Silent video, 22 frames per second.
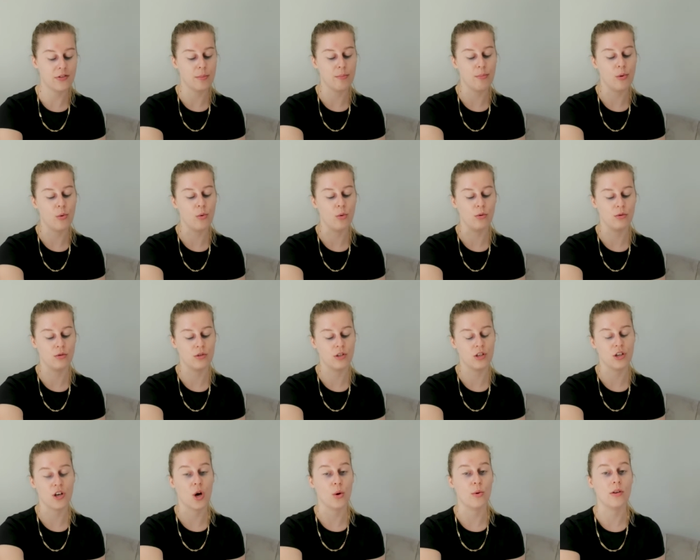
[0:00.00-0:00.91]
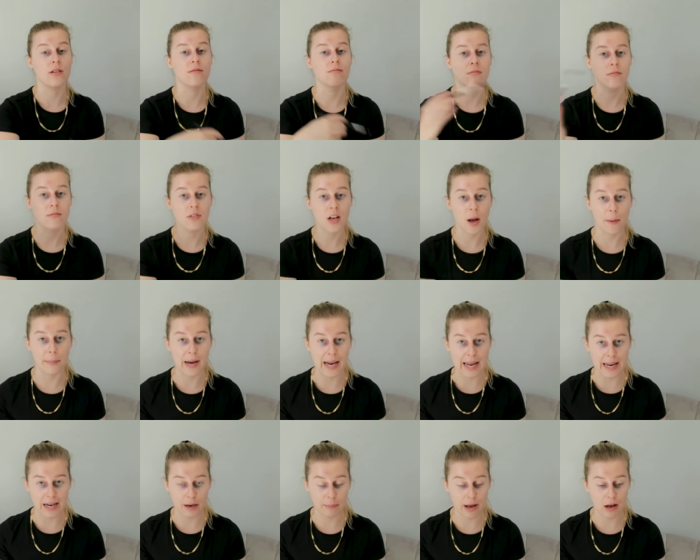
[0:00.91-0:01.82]
the balls to go and
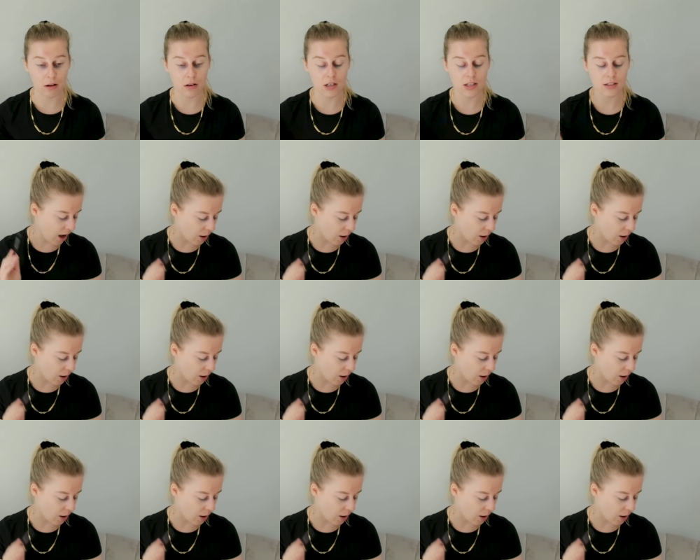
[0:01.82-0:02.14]
complain about it.